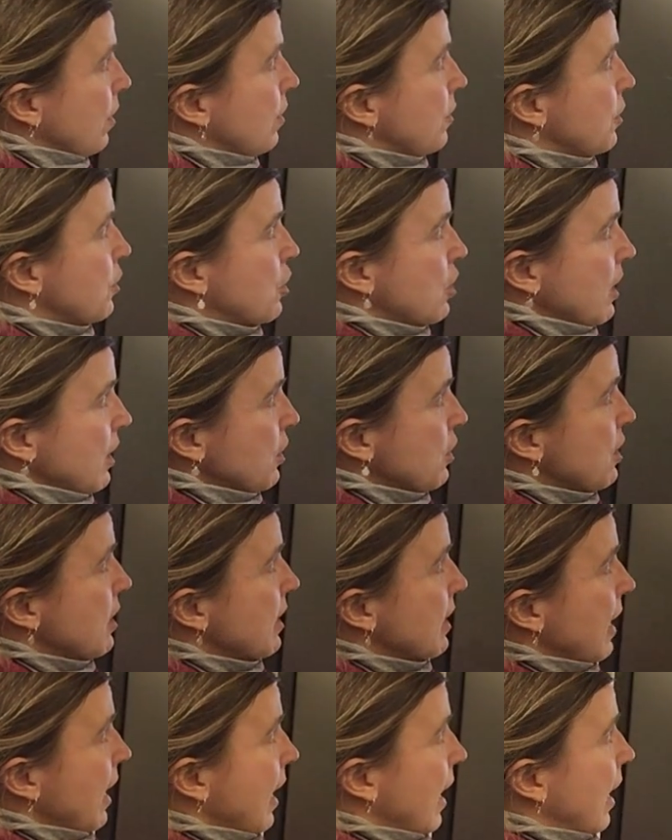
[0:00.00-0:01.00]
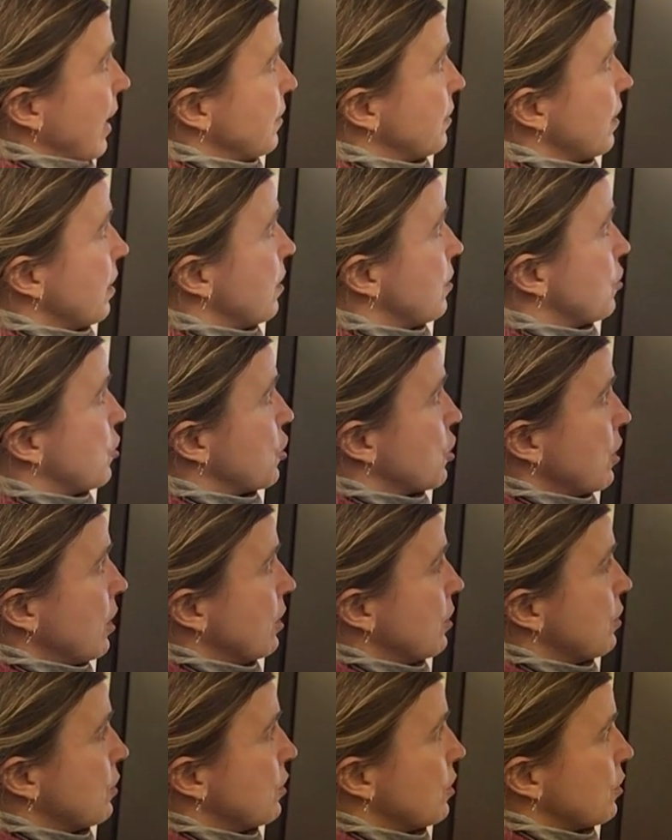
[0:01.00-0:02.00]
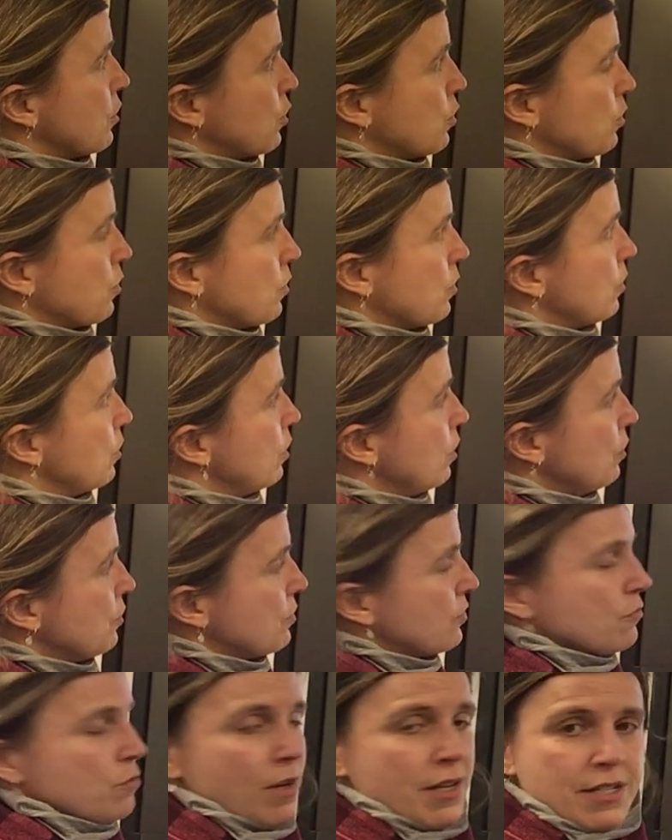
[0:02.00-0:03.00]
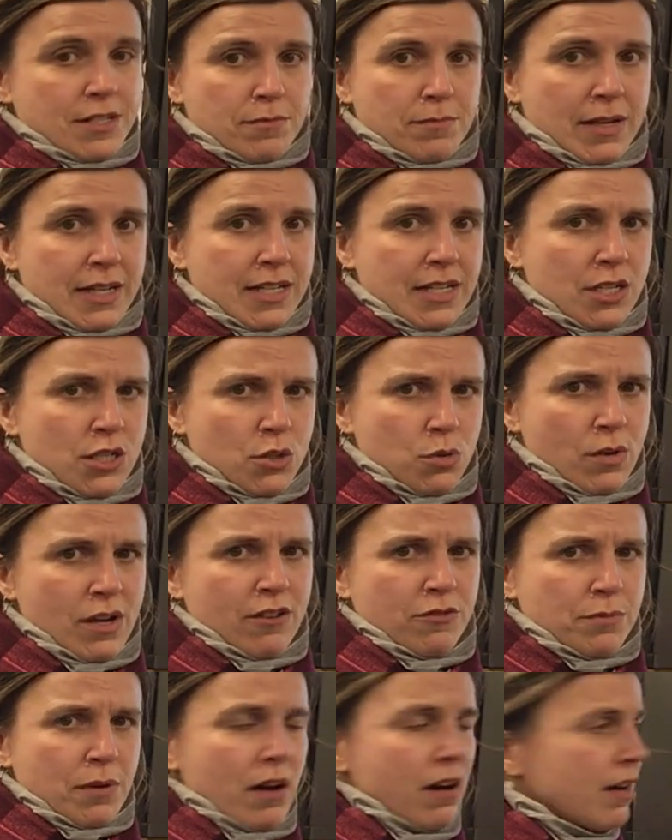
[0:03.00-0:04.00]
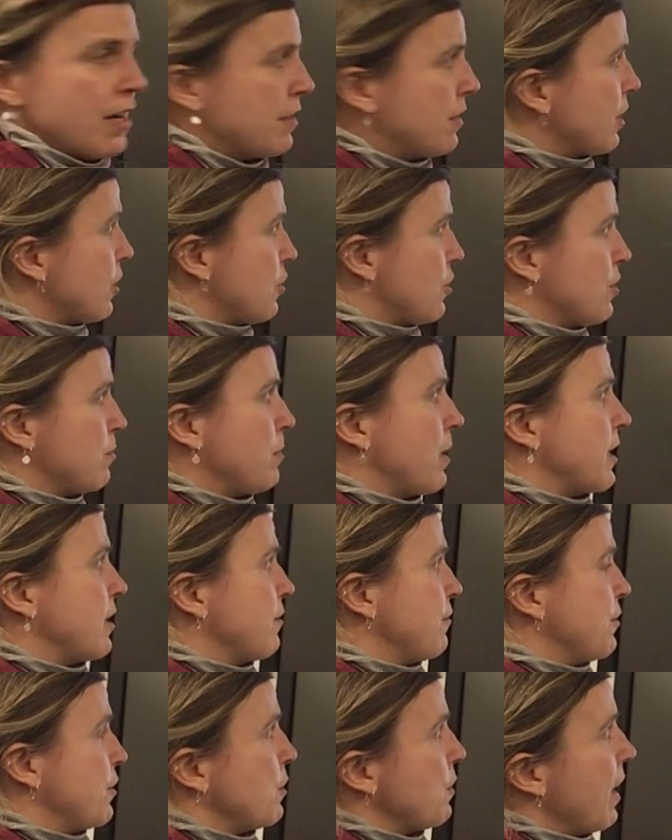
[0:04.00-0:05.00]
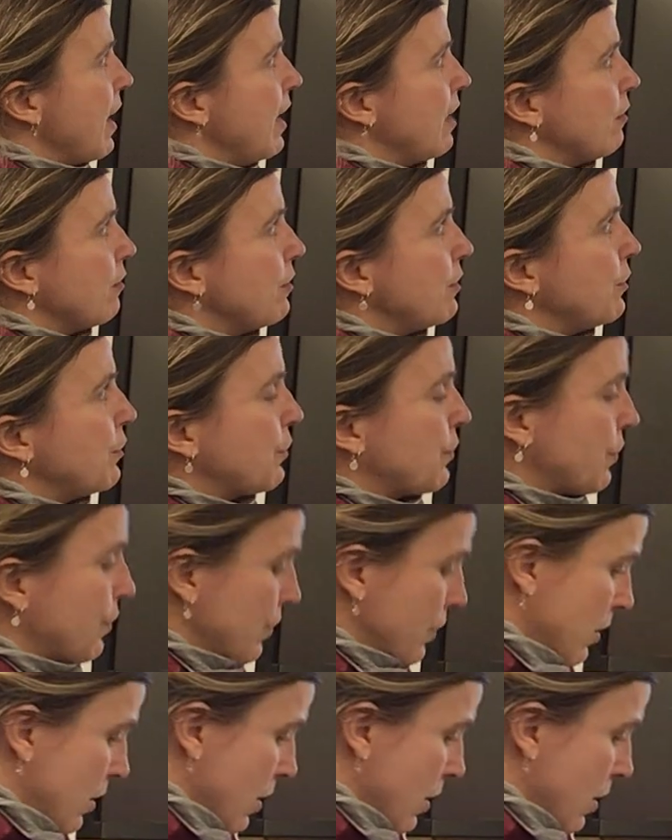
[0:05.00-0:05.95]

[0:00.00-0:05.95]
The Cheshire Cat has shown lots of ways of making 12, but I think she's made a few errors.